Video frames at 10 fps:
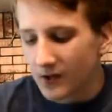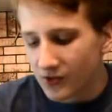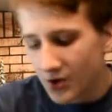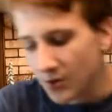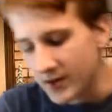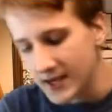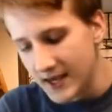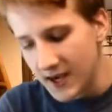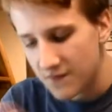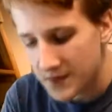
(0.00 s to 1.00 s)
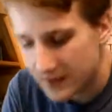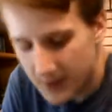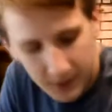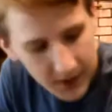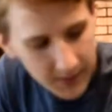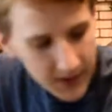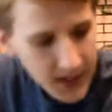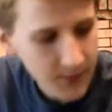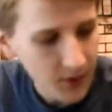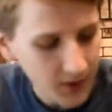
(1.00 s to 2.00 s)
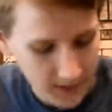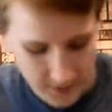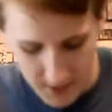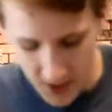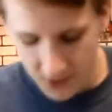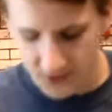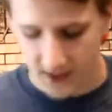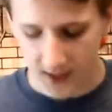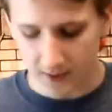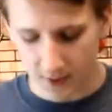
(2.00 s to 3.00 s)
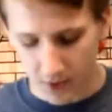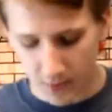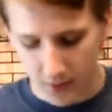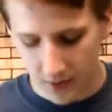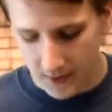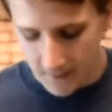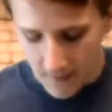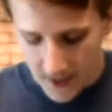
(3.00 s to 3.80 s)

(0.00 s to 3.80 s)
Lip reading: so he gave me the membrane keyboard and the mouse and the motherboard